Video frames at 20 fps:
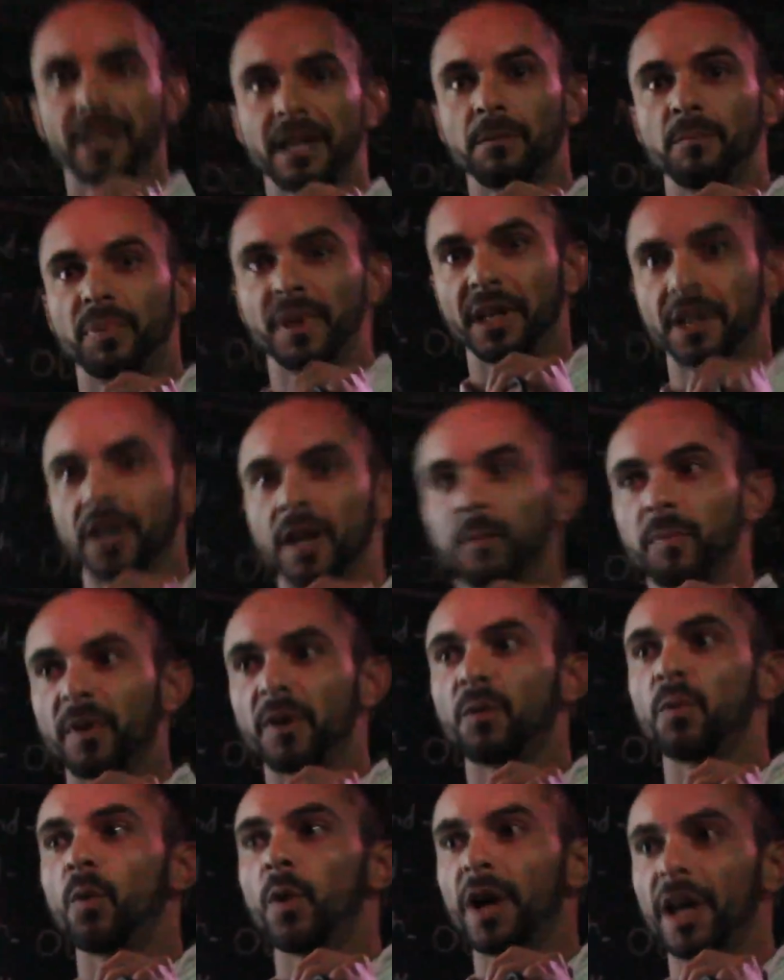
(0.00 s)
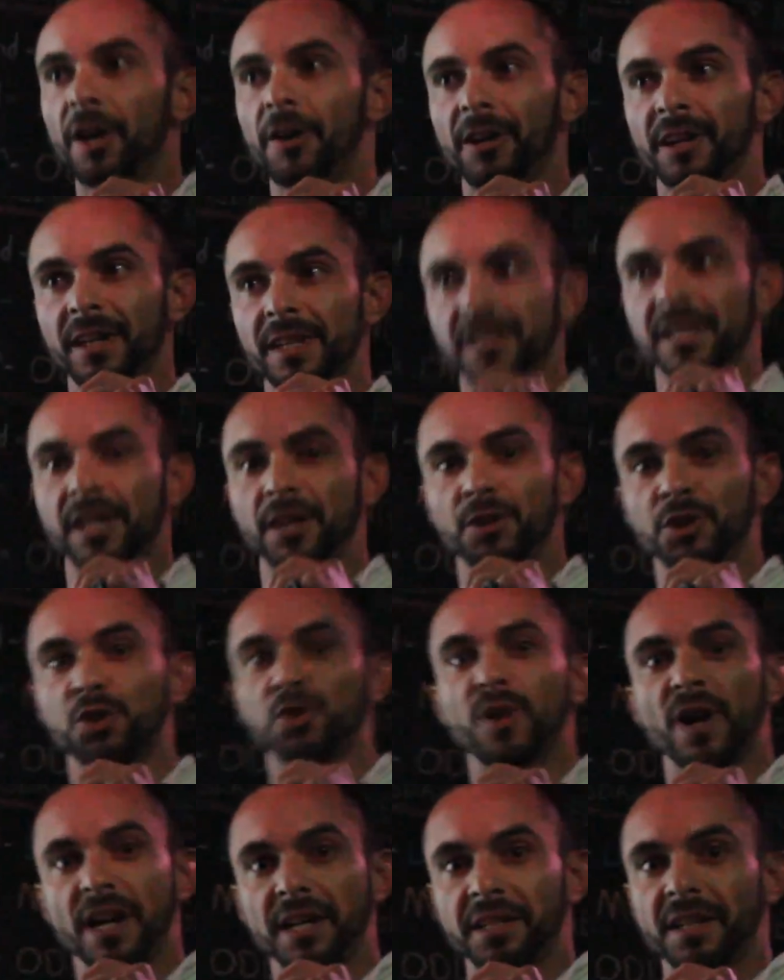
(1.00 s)
can pick up on where it is that you're
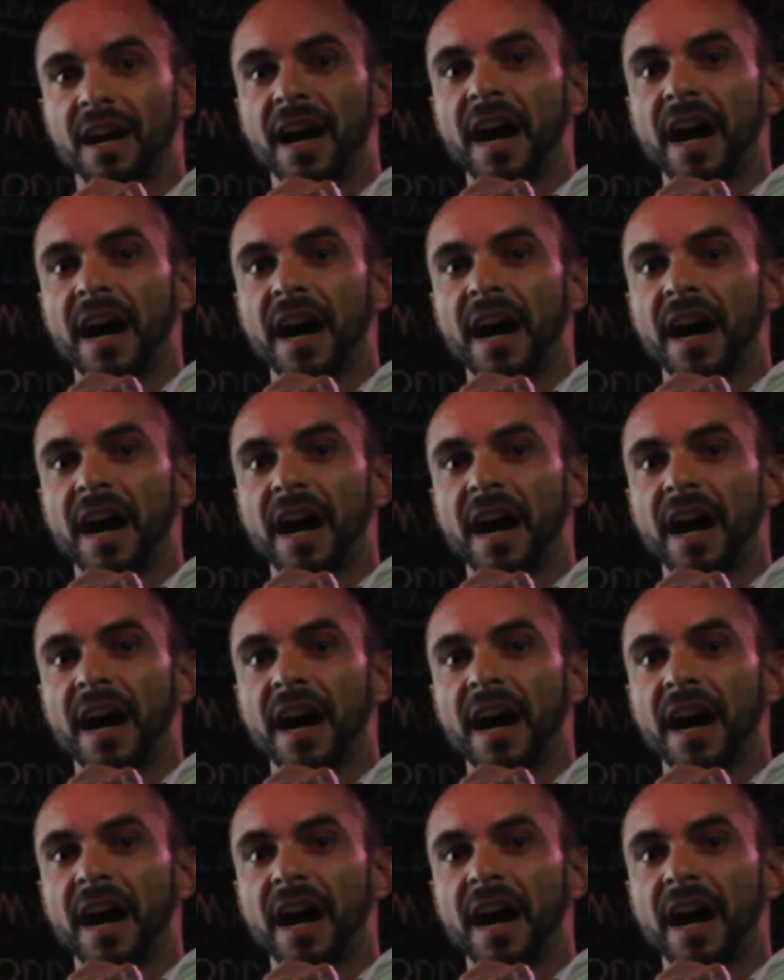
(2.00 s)
trying to